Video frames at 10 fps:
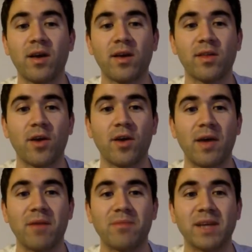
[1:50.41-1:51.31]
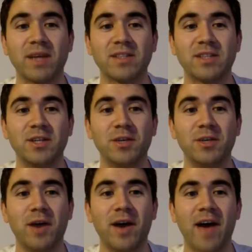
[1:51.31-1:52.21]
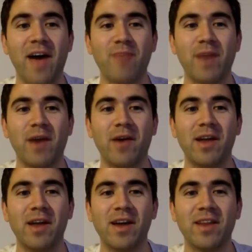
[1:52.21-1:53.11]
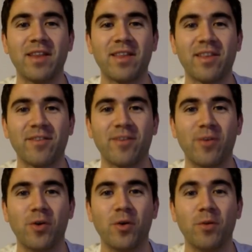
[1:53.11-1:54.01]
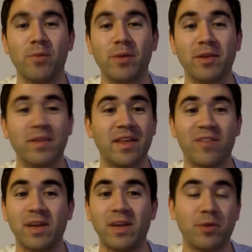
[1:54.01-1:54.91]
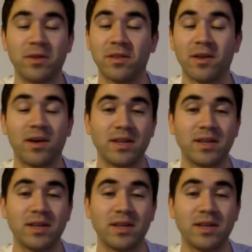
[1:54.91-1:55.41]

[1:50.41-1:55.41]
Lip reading: So yeah, thanks to FPL Alerts for building this video printer.